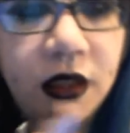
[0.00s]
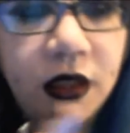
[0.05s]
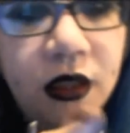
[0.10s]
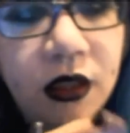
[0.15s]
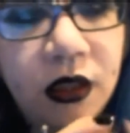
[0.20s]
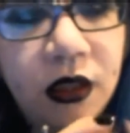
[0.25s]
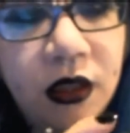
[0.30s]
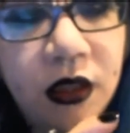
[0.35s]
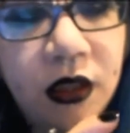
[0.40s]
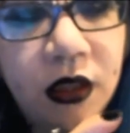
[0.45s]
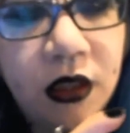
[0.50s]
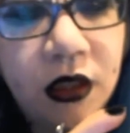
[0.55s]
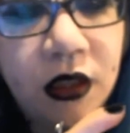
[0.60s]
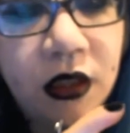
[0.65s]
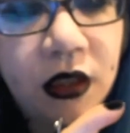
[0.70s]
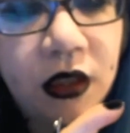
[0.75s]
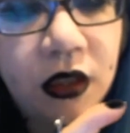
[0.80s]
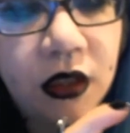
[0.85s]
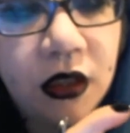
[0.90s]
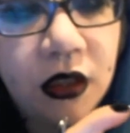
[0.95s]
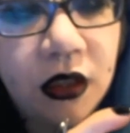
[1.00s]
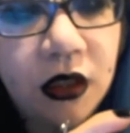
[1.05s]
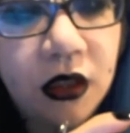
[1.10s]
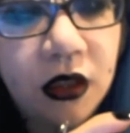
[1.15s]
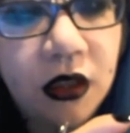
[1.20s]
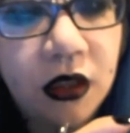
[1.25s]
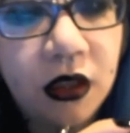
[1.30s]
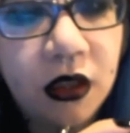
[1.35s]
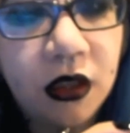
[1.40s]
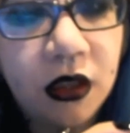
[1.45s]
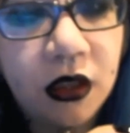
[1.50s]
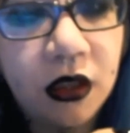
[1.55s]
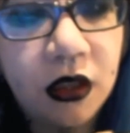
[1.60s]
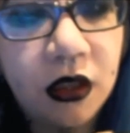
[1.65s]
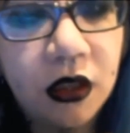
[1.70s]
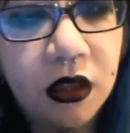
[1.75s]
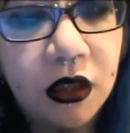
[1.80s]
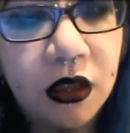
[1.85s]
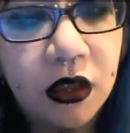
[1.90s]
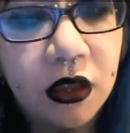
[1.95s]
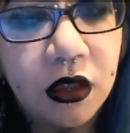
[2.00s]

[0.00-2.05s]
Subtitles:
Nobody speaks.